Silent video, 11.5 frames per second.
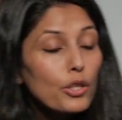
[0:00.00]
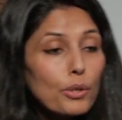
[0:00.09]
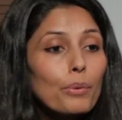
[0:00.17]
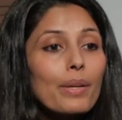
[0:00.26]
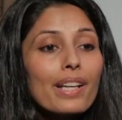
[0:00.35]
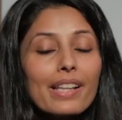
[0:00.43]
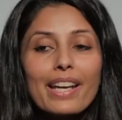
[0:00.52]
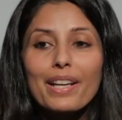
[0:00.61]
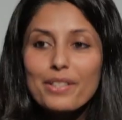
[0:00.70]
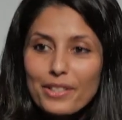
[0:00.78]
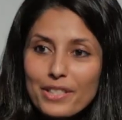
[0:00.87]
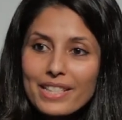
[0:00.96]
to really
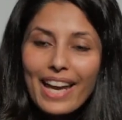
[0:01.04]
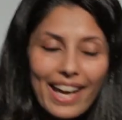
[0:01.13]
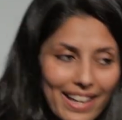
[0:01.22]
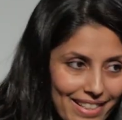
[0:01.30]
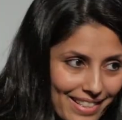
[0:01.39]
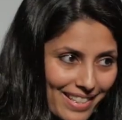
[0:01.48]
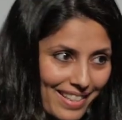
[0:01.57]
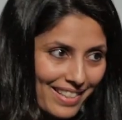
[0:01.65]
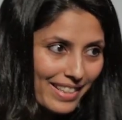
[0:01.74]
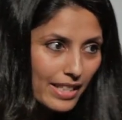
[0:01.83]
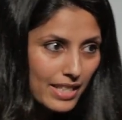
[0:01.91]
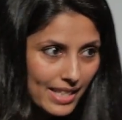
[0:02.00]
understand
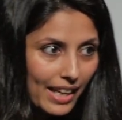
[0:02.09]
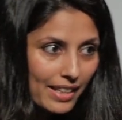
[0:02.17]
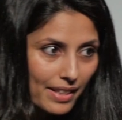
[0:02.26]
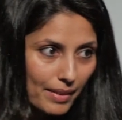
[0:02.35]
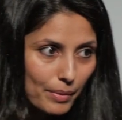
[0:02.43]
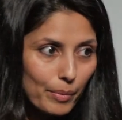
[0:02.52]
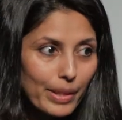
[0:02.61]
this data.